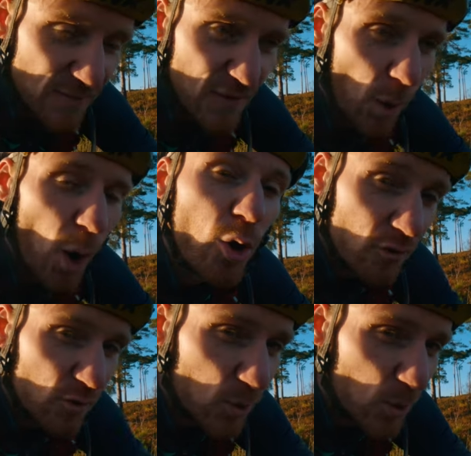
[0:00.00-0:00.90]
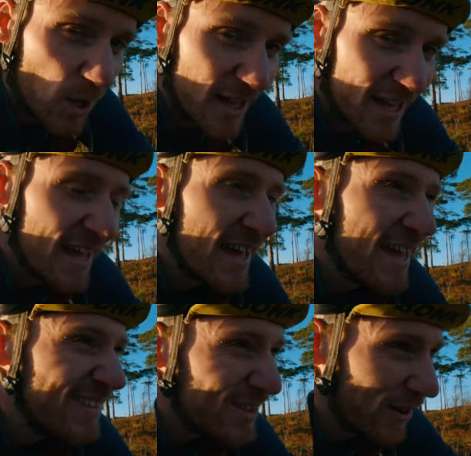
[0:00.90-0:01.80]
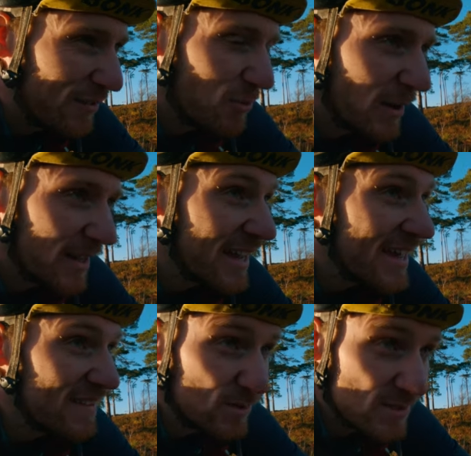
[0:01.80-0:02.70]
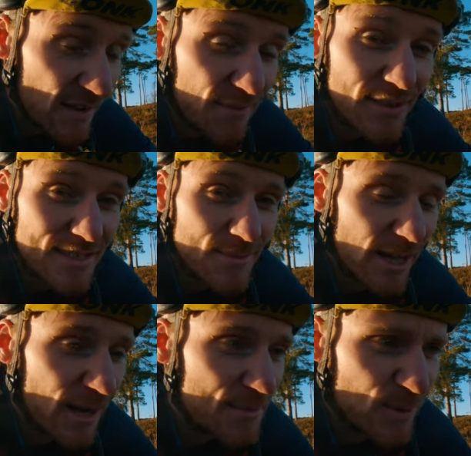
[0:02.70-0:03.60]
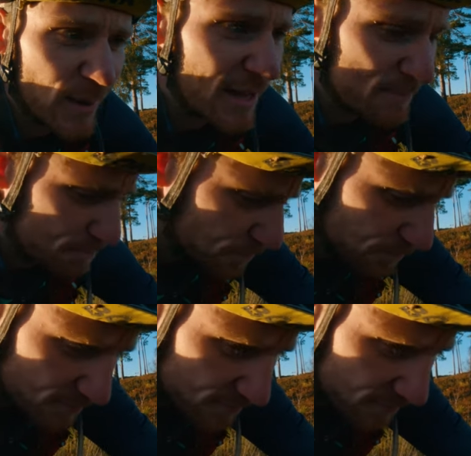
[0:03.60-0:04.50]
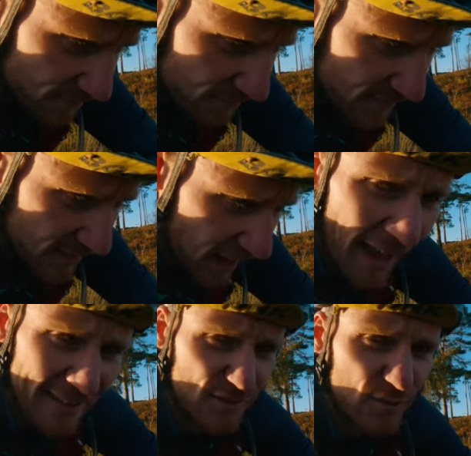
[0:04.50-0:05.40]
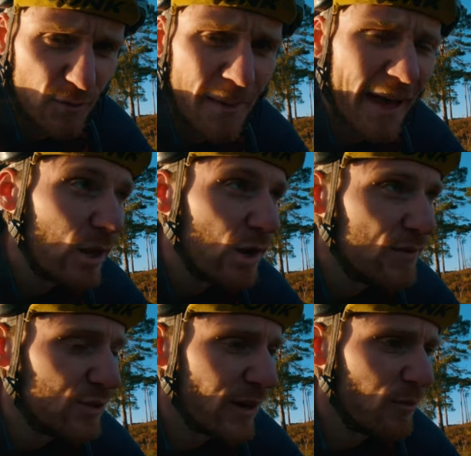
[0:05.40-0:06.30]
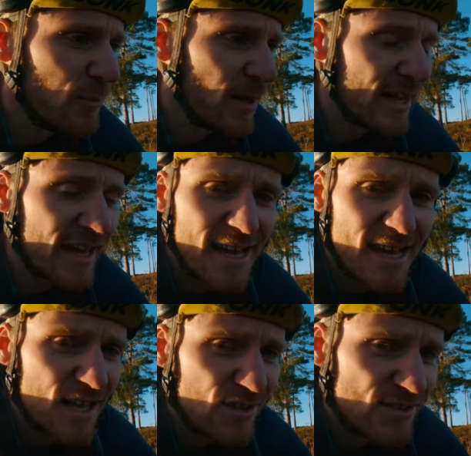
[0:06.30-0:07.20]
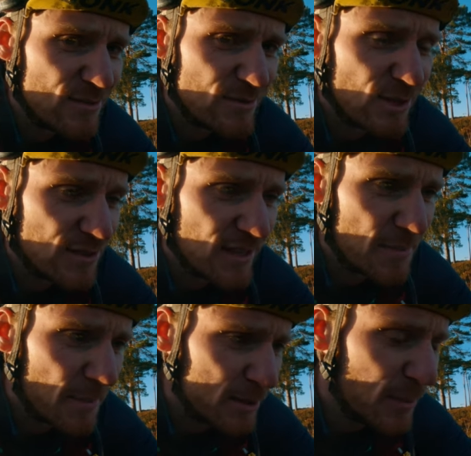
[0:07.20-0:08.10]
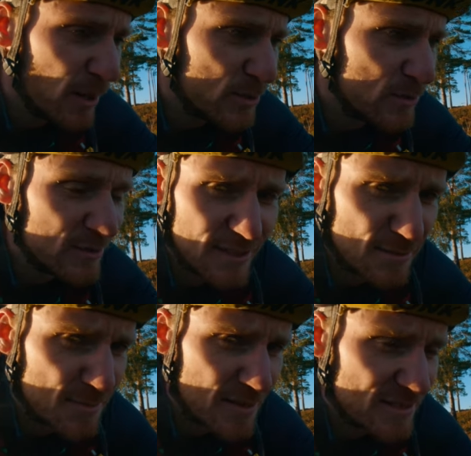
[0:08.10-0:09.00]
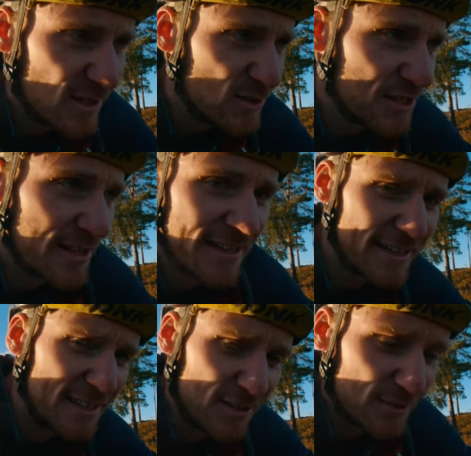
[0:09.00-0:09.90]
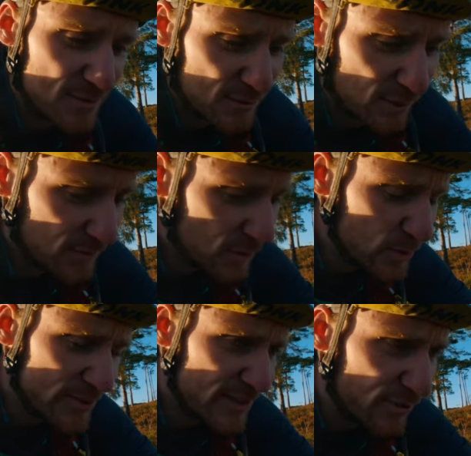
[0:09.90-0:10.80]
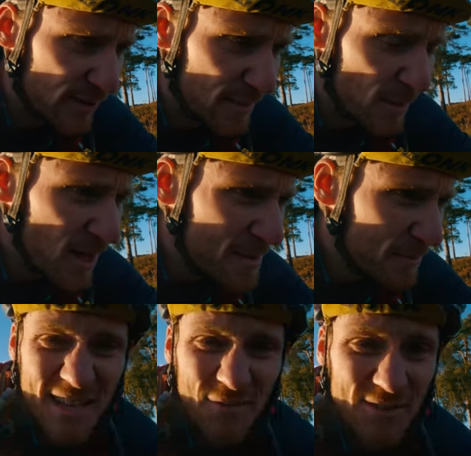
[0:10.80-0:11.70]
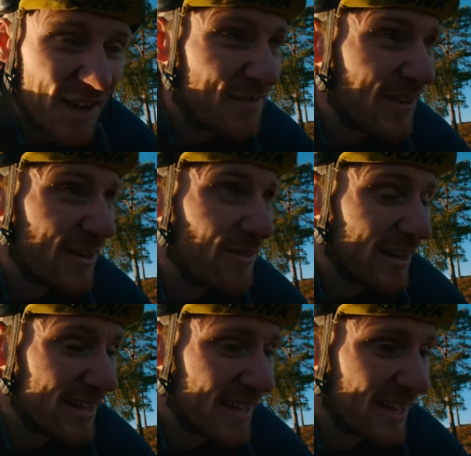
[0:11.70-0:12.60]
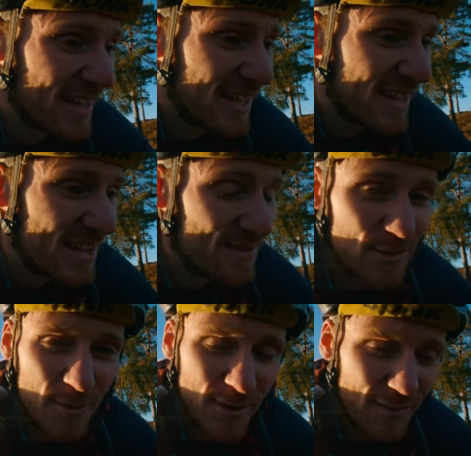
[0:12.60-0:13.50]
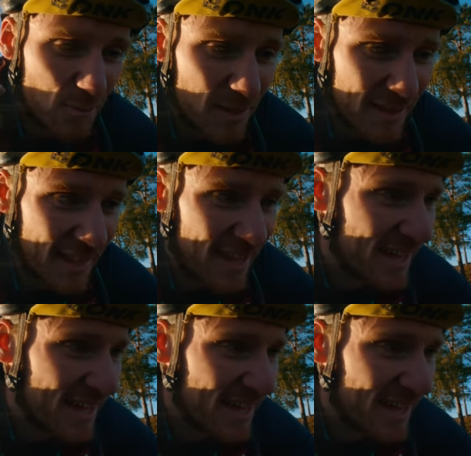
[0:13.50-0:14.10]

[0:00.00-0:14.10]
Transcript: feel overall the gravel bike. There was definitely some times where I had to sort of back off on the gravel bike because there was lots of like muddy puddles and it was a bit sloshy and you were sort of losing the grip. But the difference I think, right, from a gravel bike